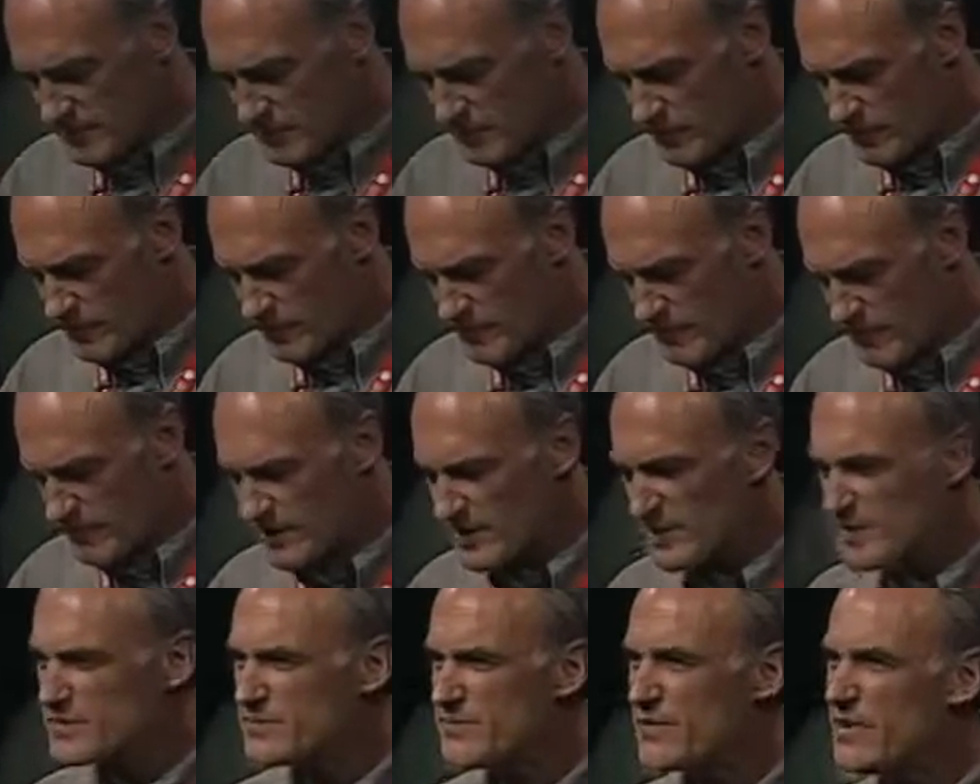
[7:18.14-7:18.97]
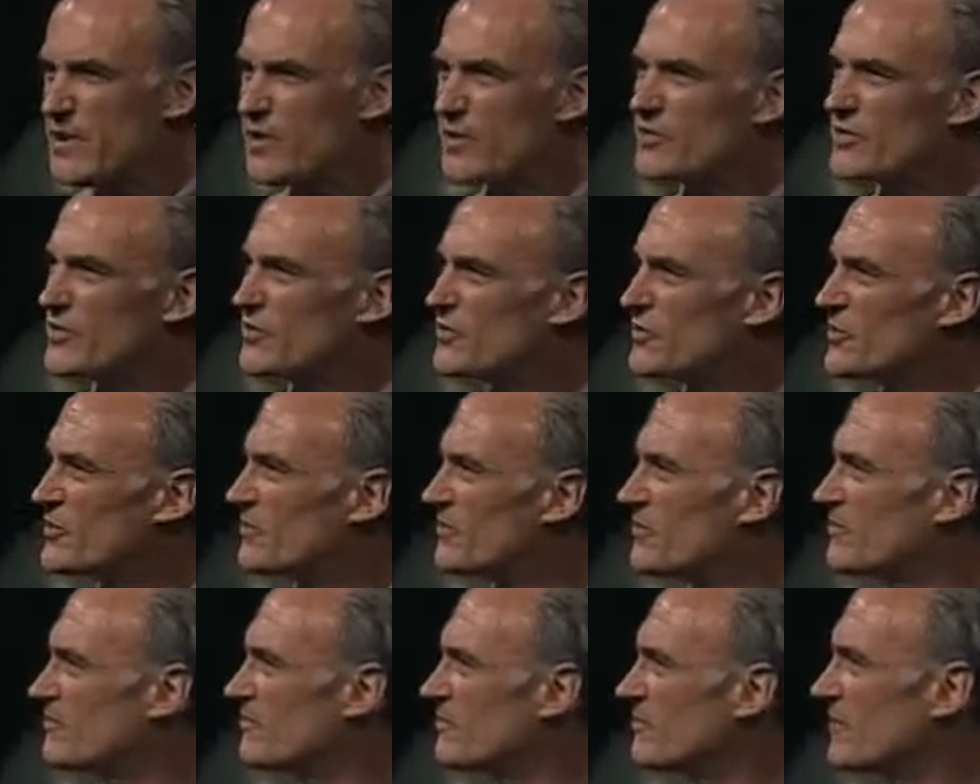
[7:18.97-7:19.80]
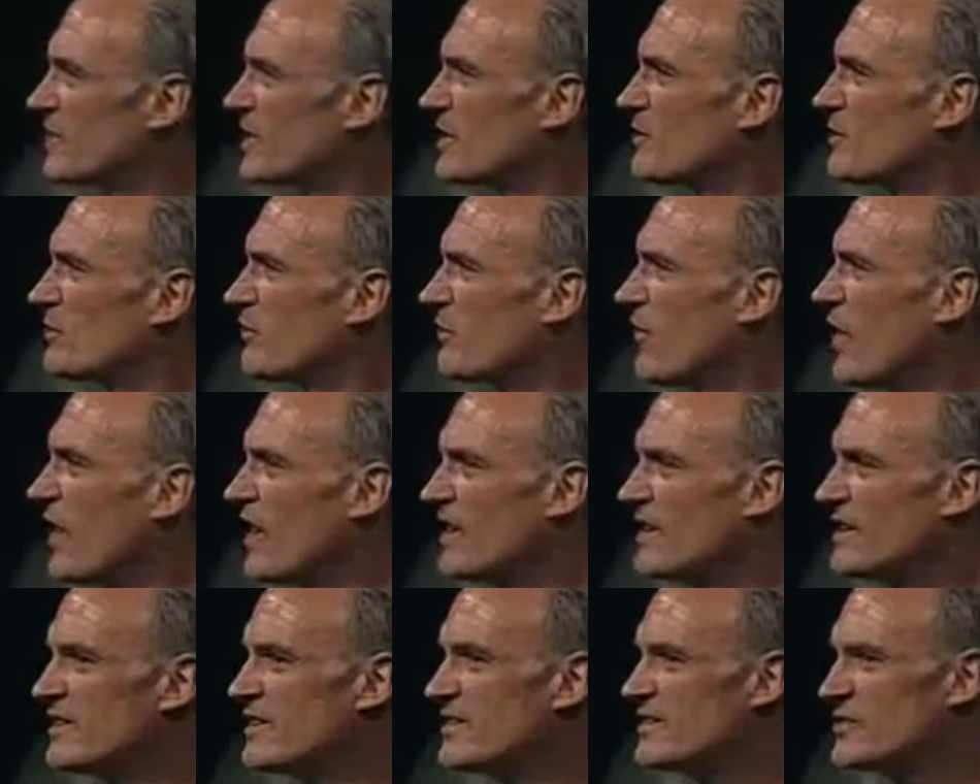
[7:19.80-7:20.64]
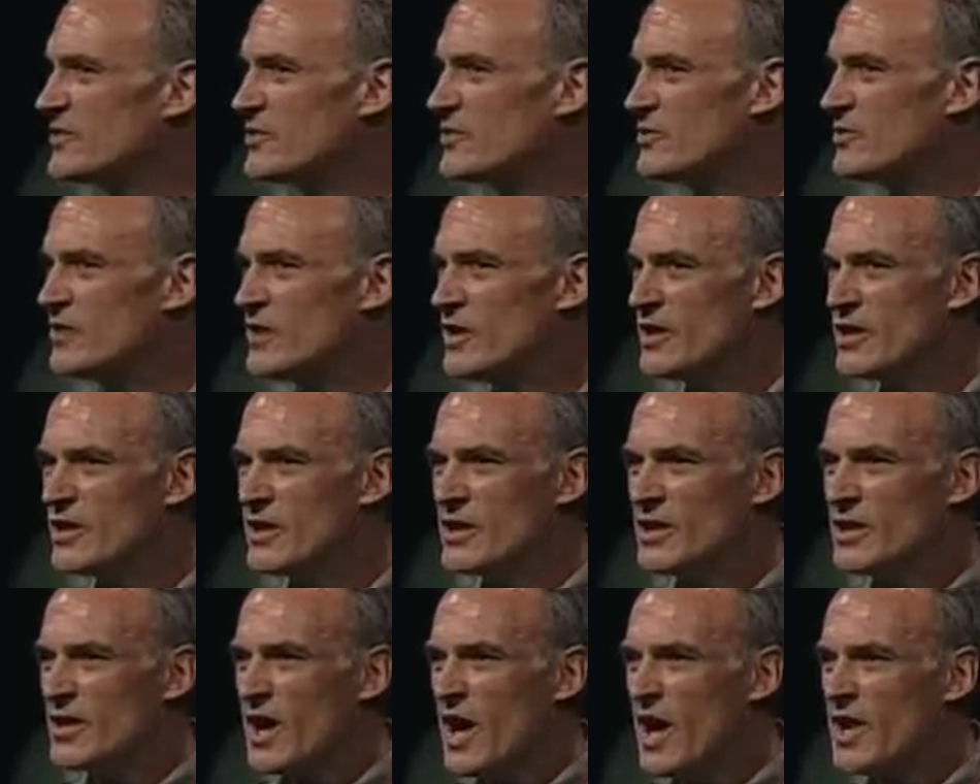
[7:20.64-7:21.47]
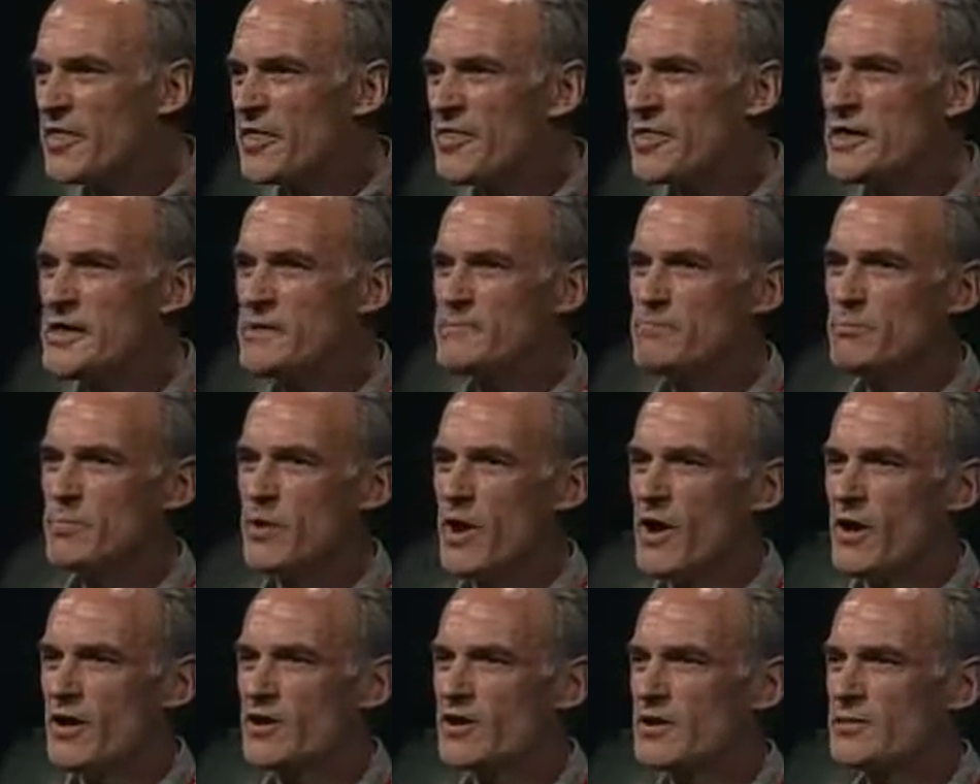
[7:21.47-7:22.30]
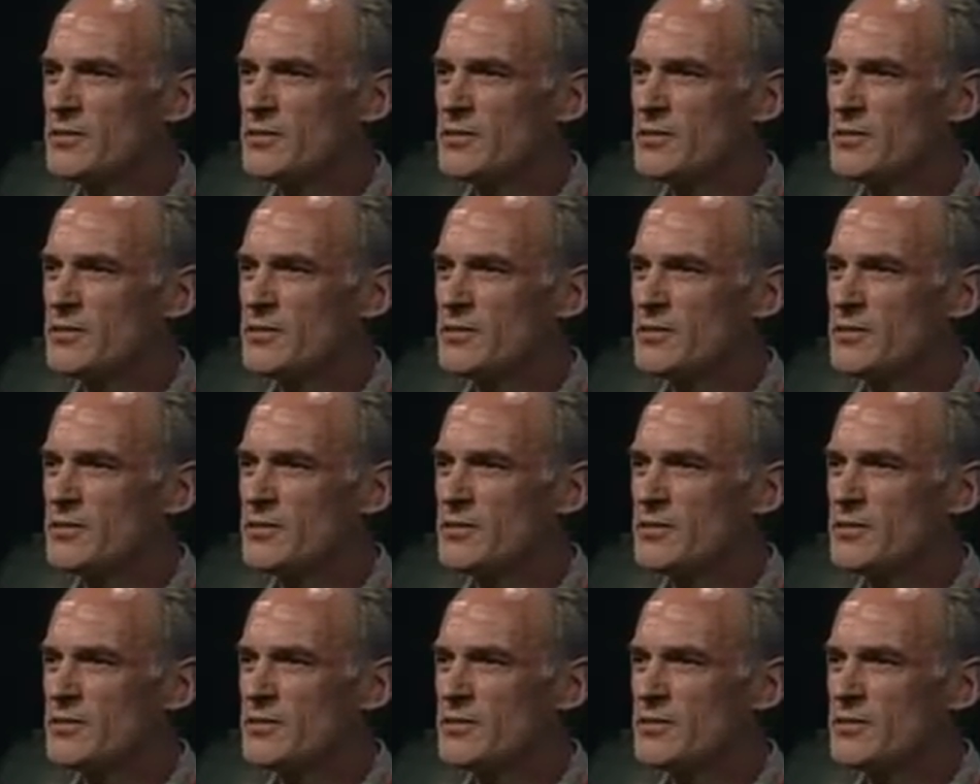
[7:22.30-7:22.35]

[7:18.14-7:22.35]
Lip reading: in North America is very often sort of confined to a theme park.